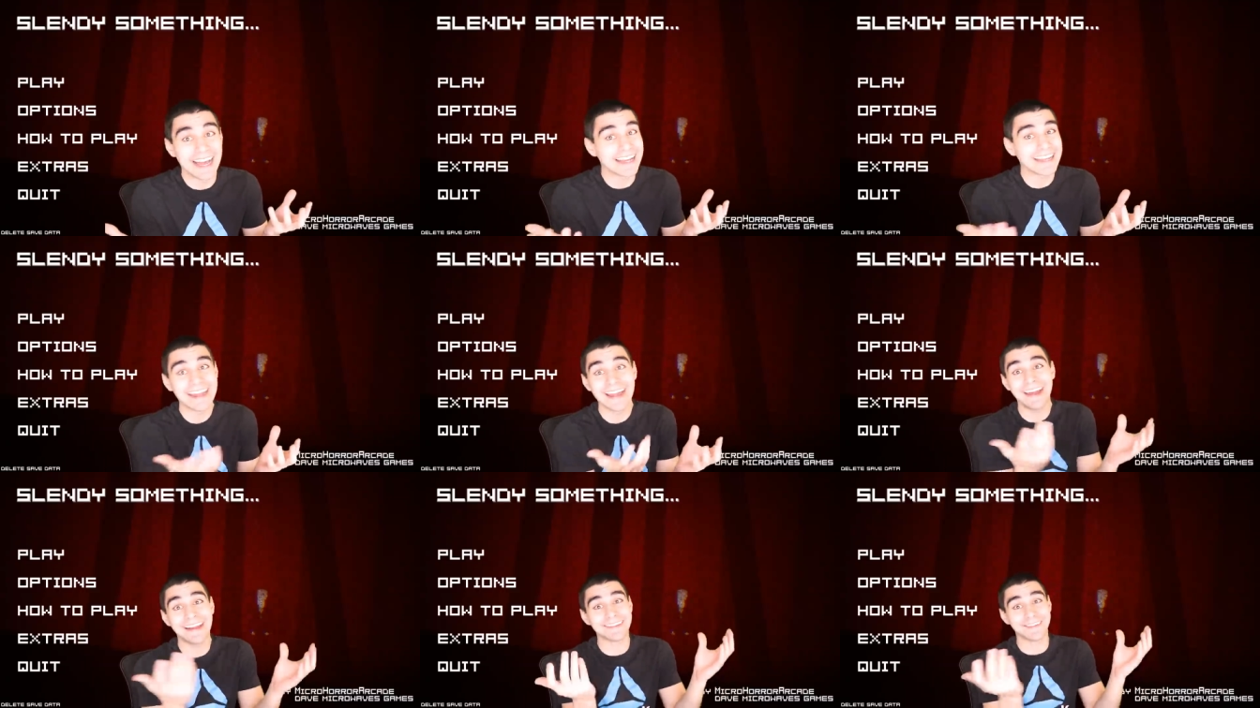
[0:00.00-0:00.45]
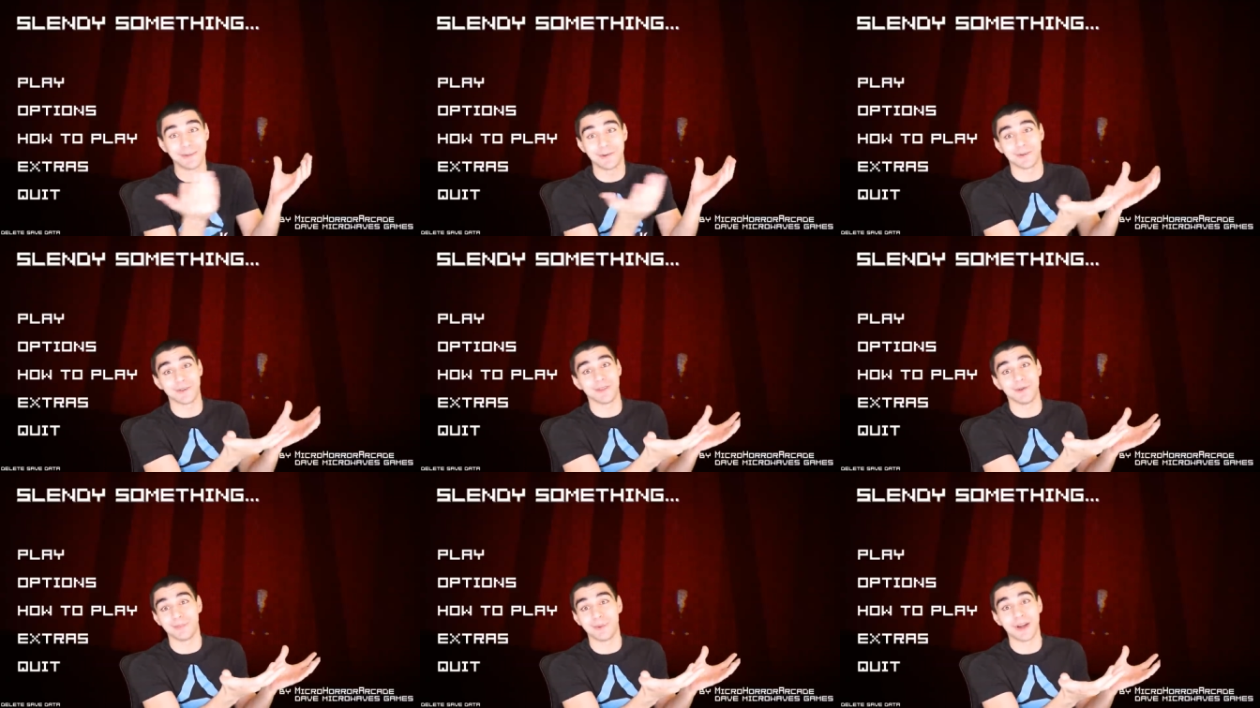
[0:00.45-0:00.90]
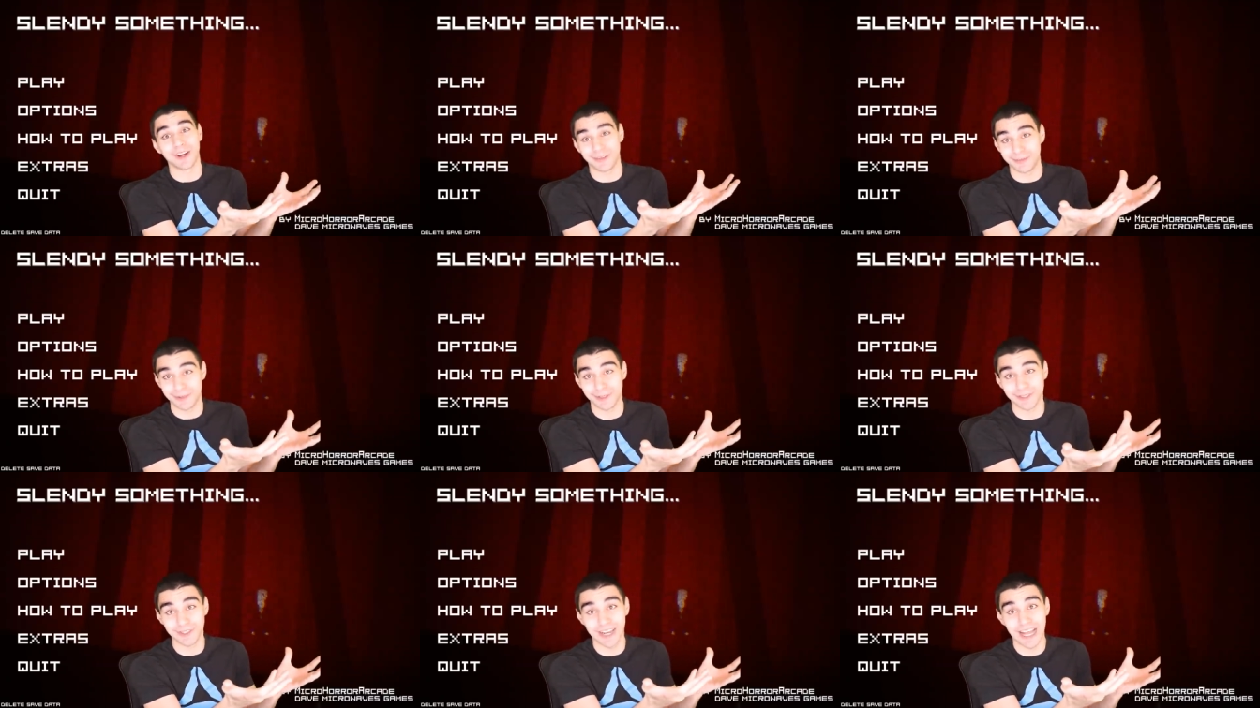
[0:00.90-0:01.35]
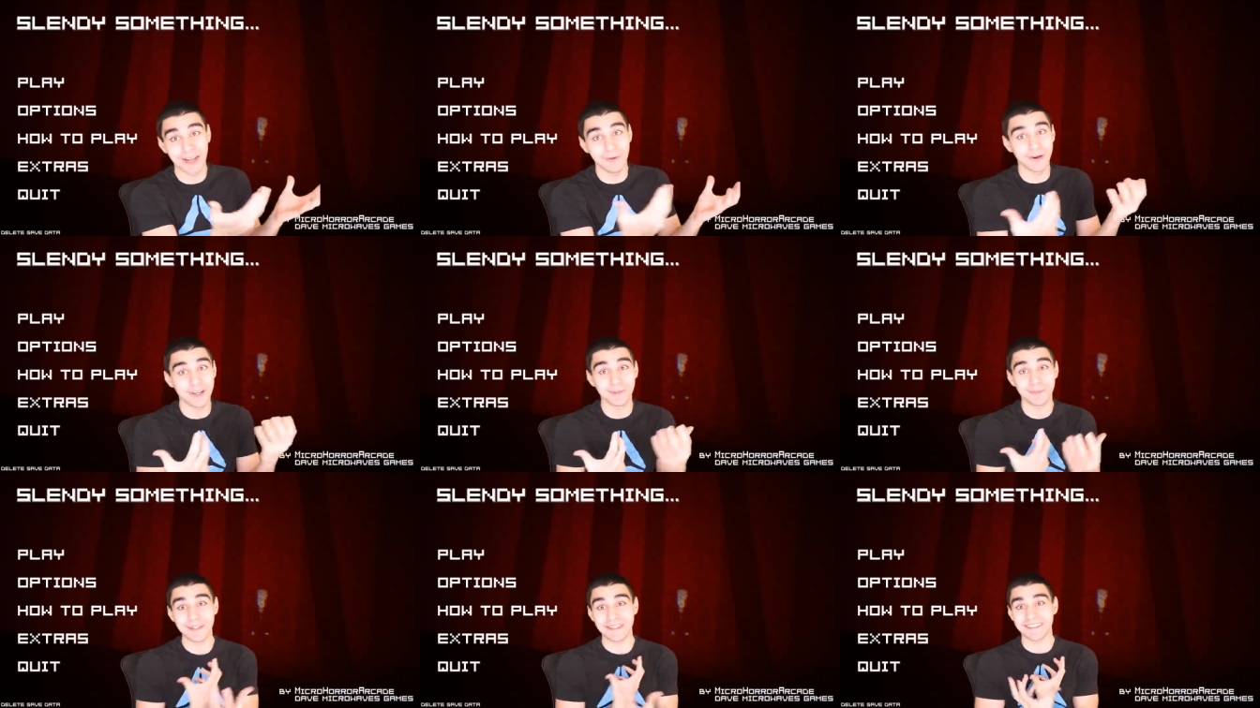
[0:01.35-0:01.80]
I can't go to the barber. I
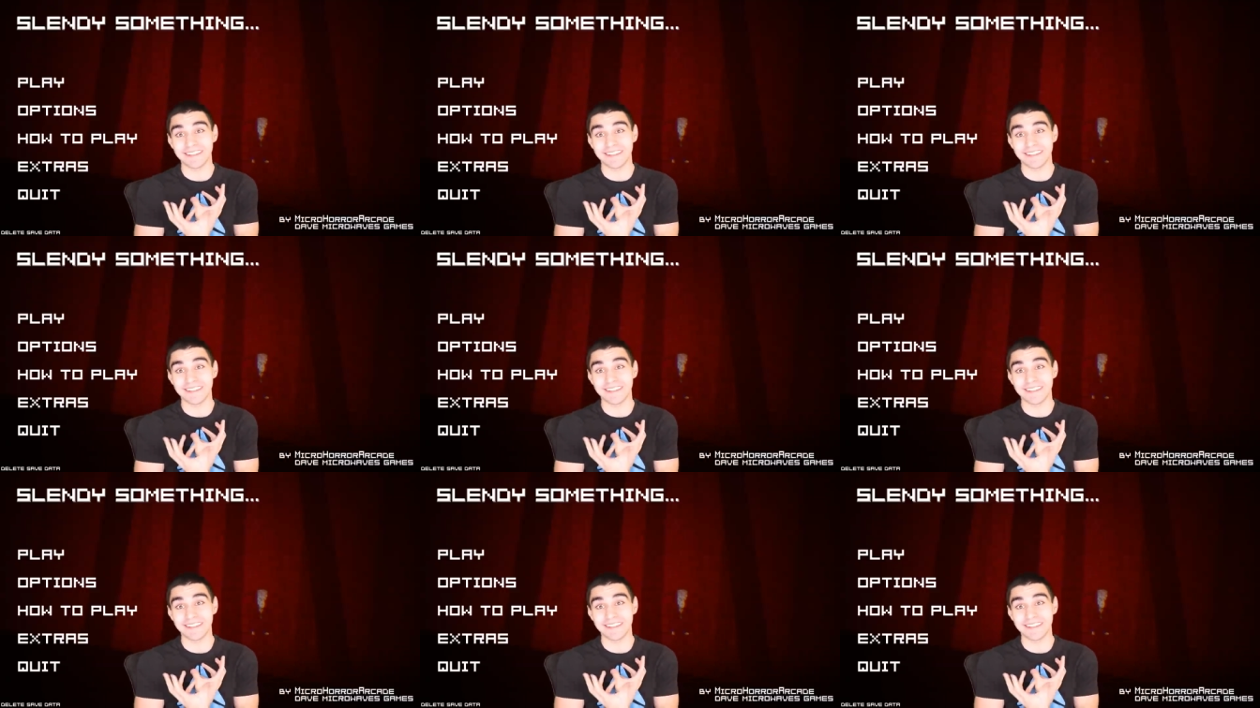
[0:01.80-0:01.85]
want to be